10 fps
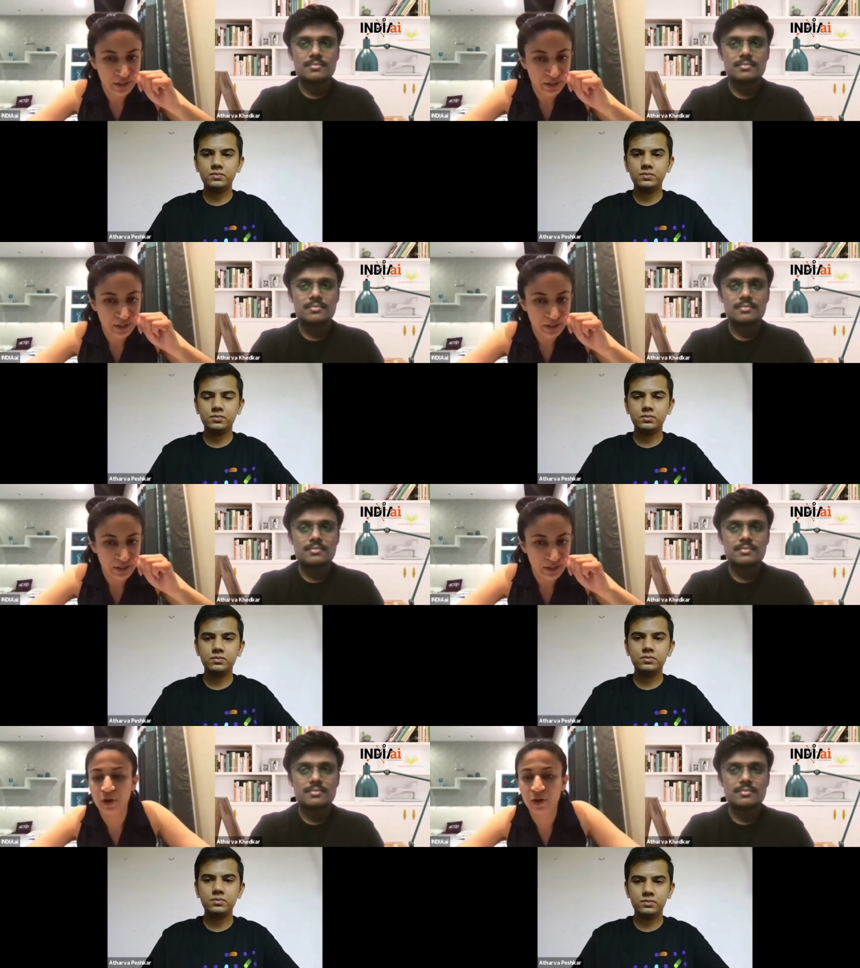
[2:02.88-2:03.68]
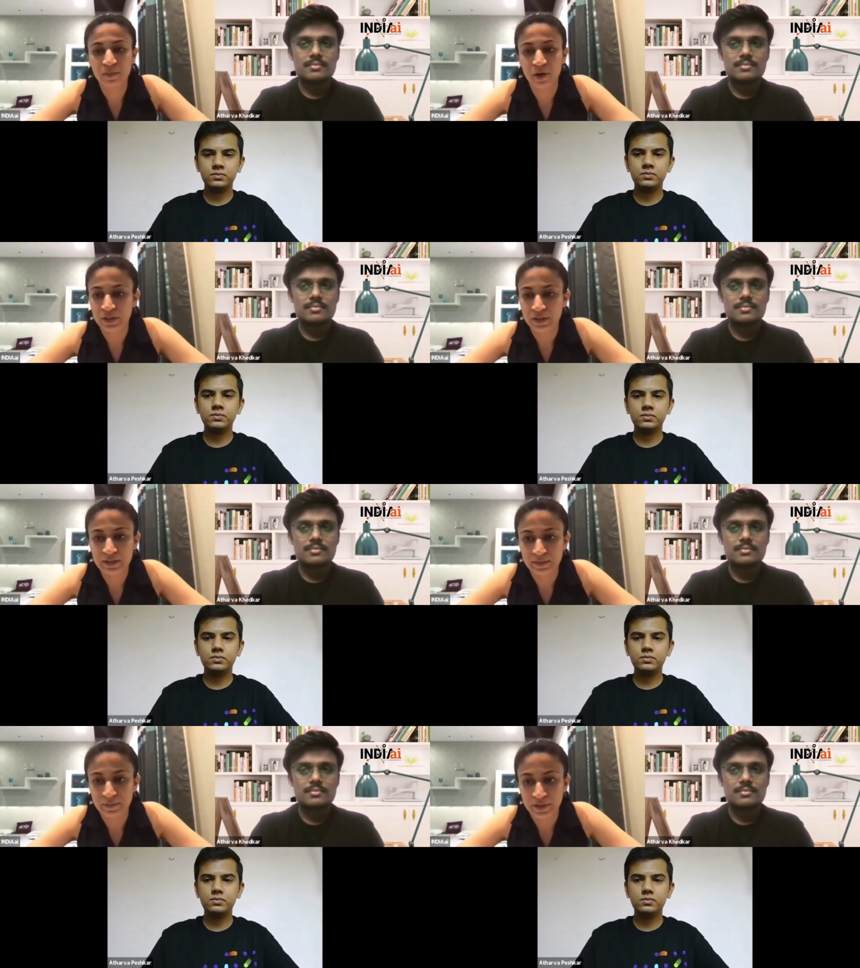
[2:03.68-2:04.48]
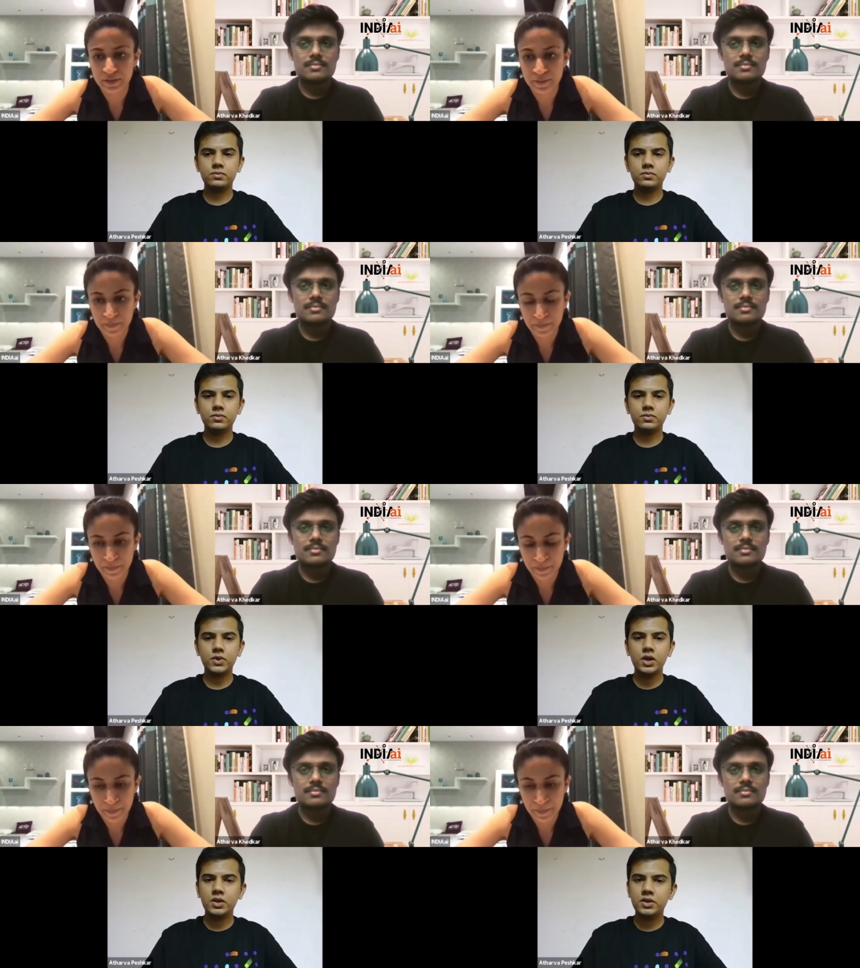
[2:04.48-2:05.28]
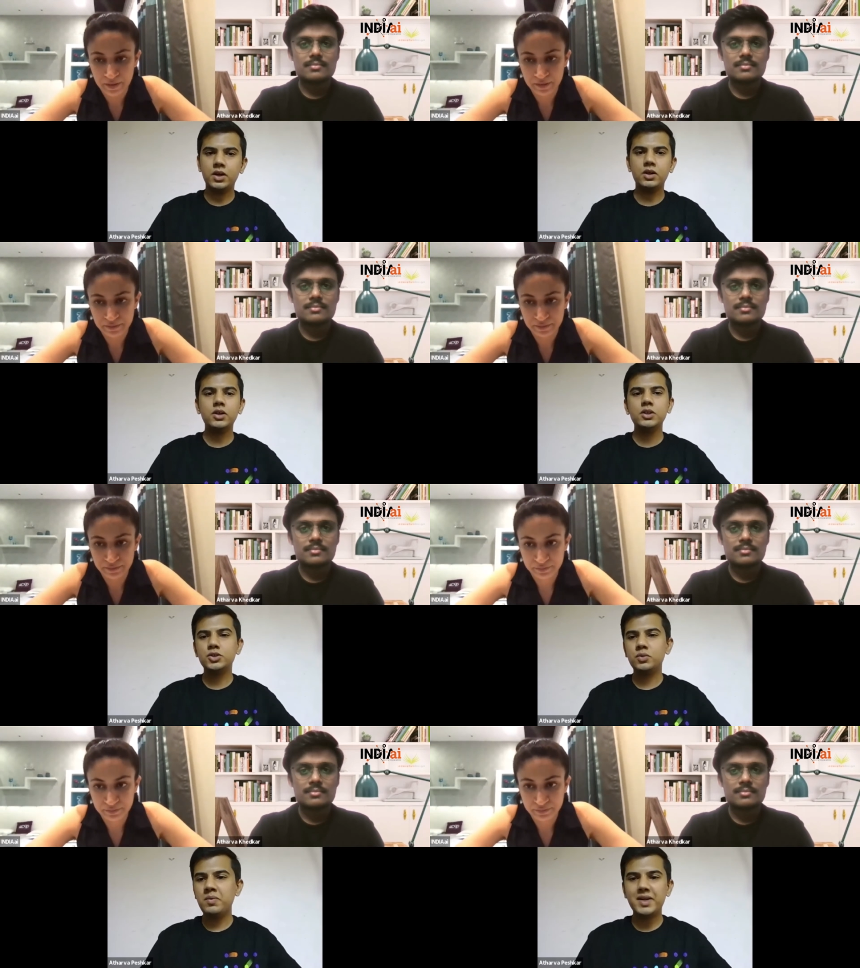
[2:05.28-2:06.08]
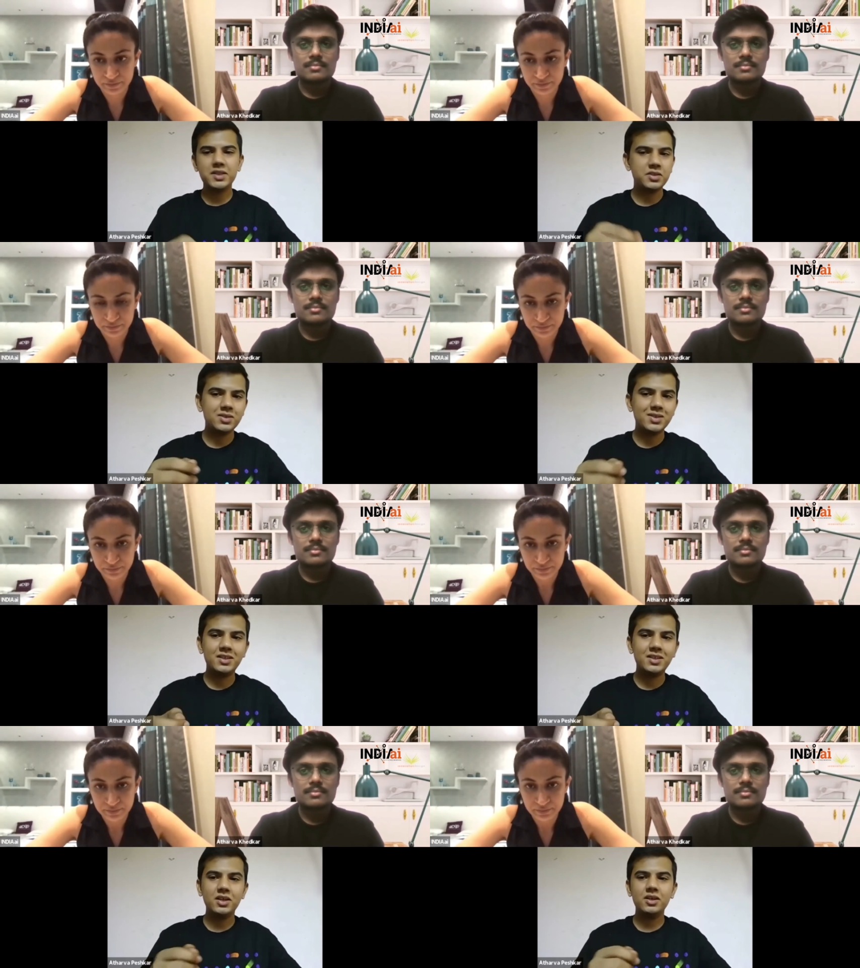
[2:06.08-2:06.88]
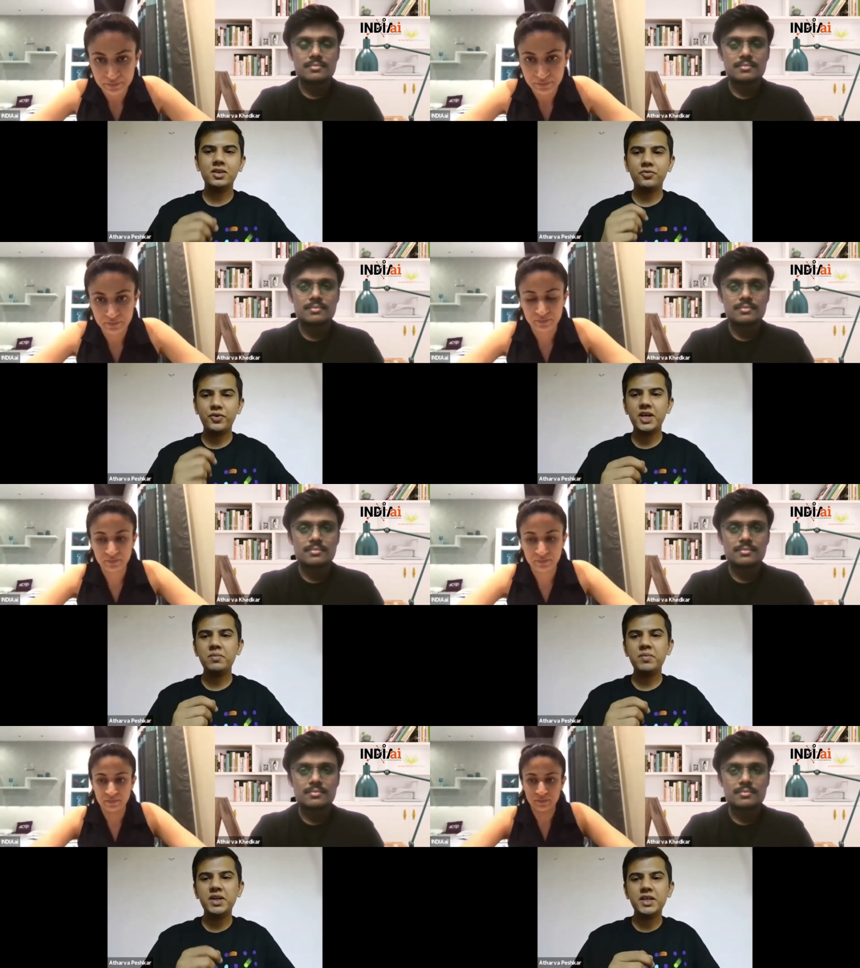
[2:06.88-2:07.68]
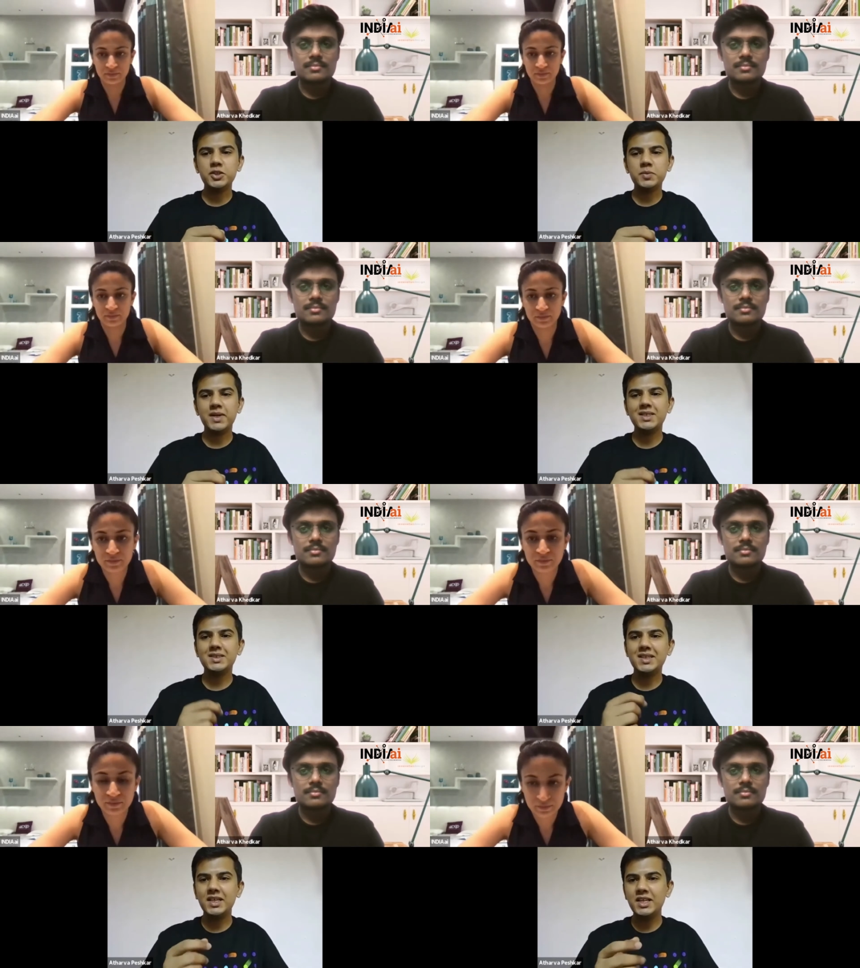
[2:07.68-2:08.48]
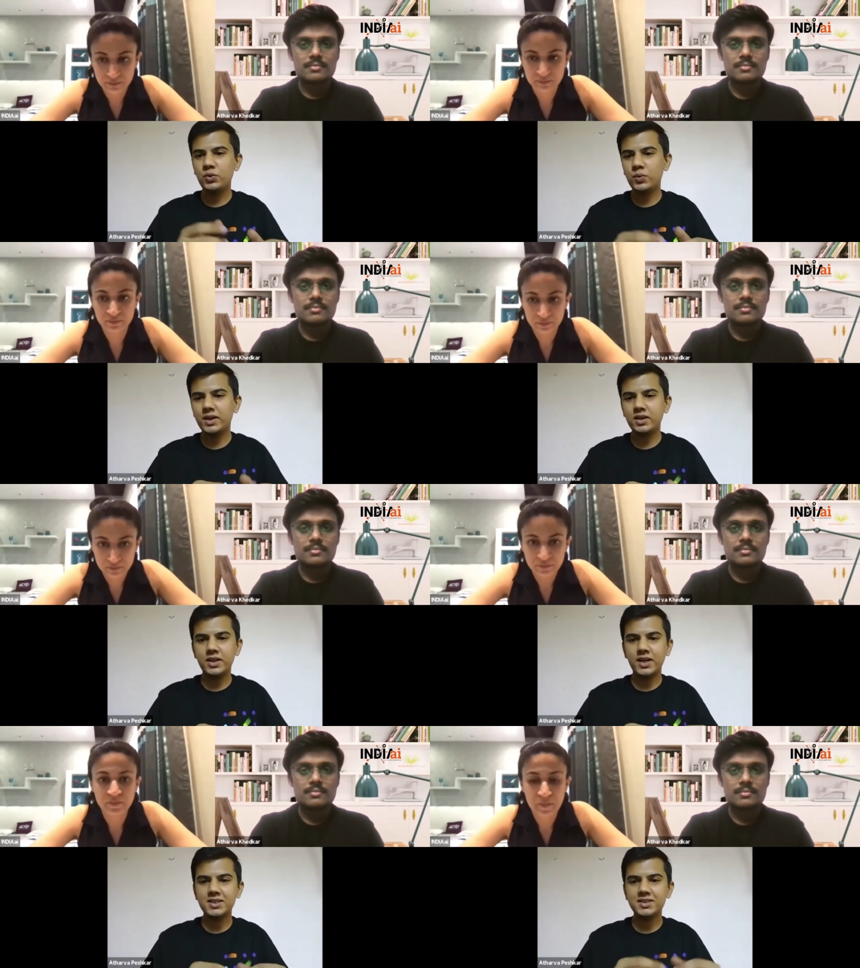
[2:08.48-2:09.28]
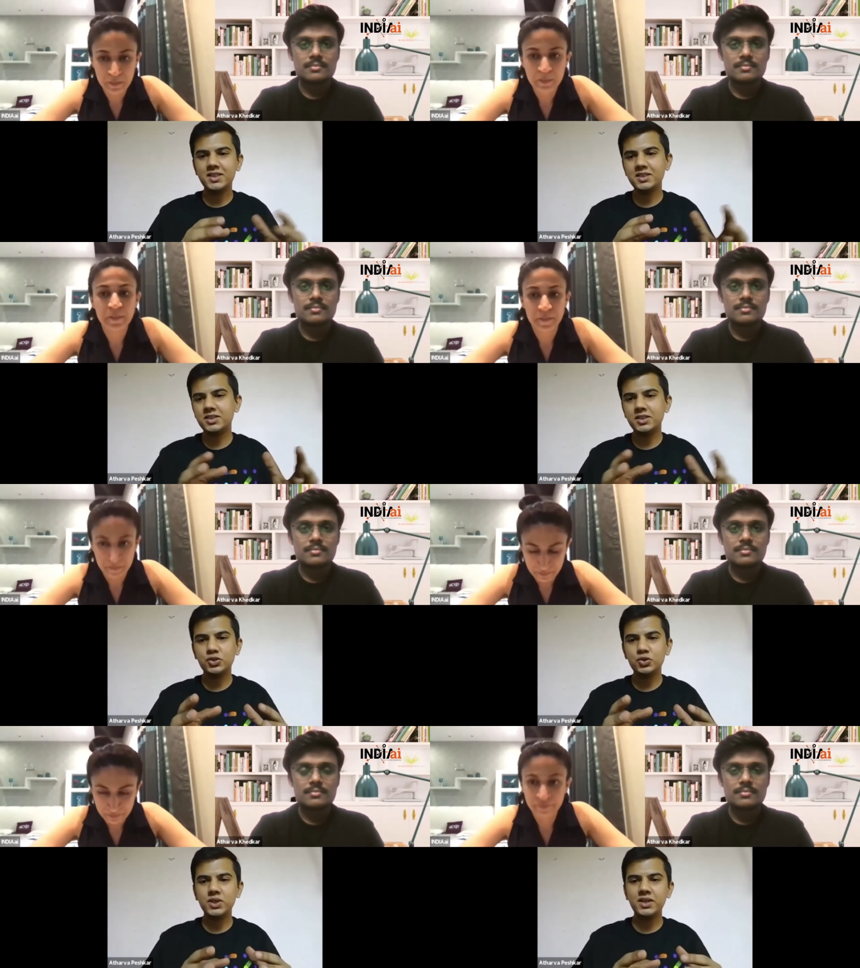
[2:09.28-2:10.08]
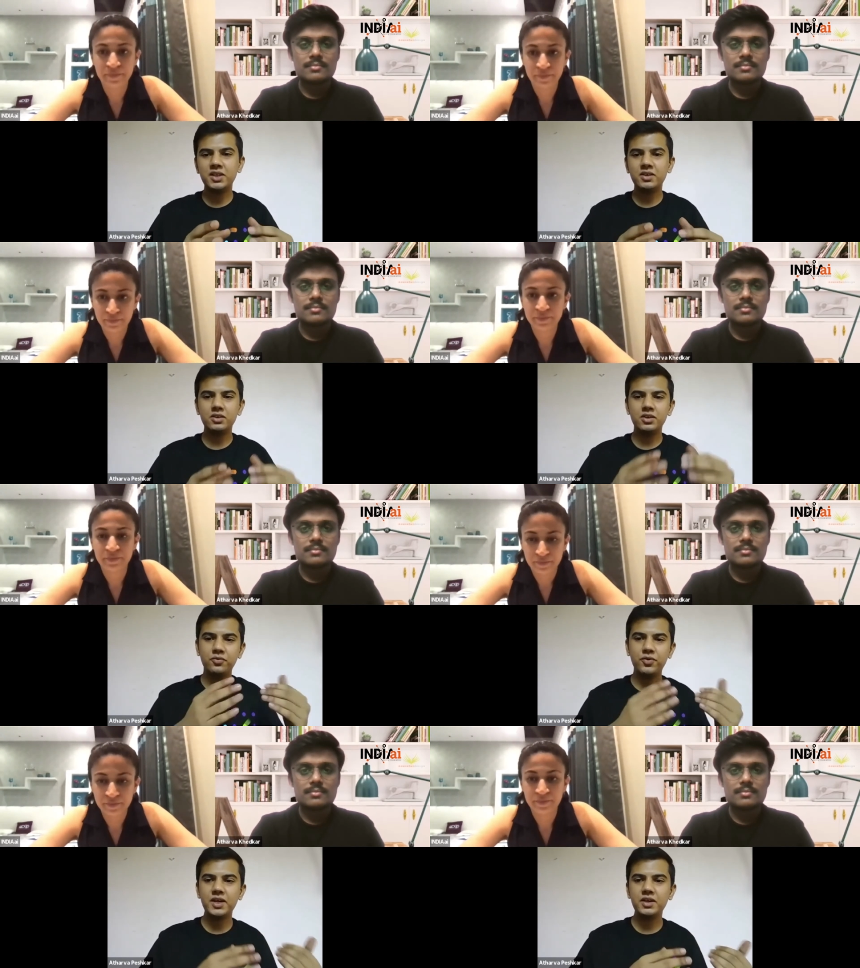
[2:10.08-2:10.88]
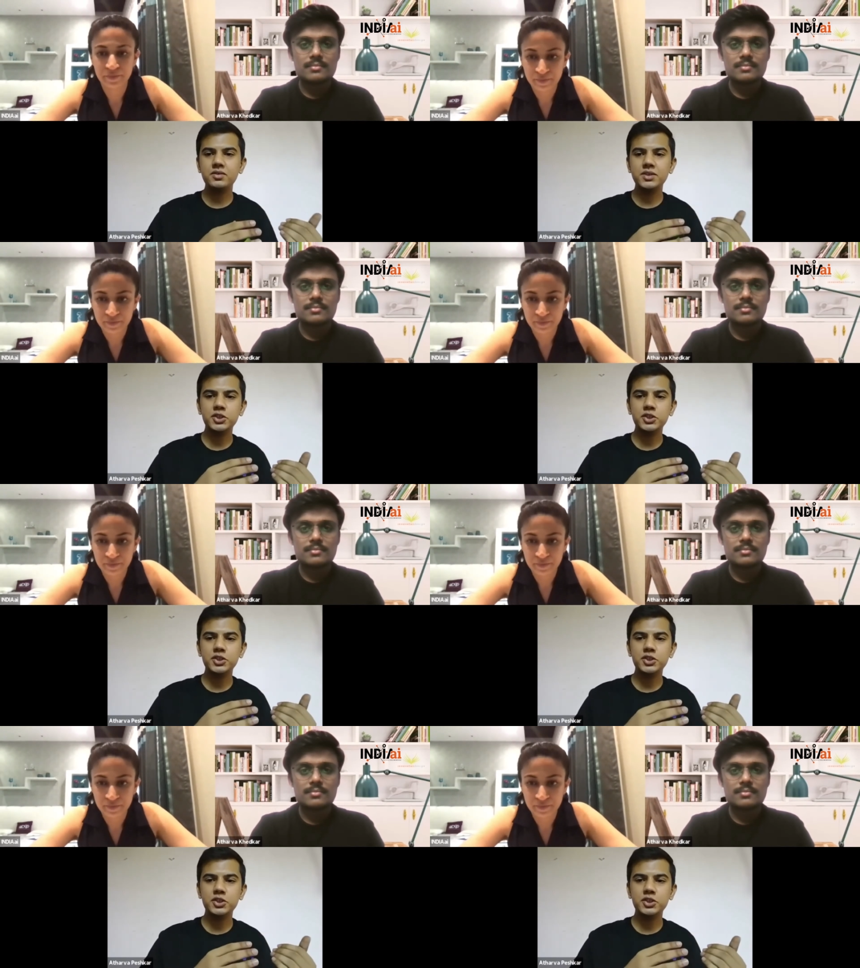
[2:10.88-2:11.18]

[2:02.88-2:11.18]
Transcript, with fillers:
Speaker 1: Uh, please talk about it a little bit.
Speaker 2: Yeah. So, ma'am, as you said, the fake media spreads really quickly, and statistics show that the fake news it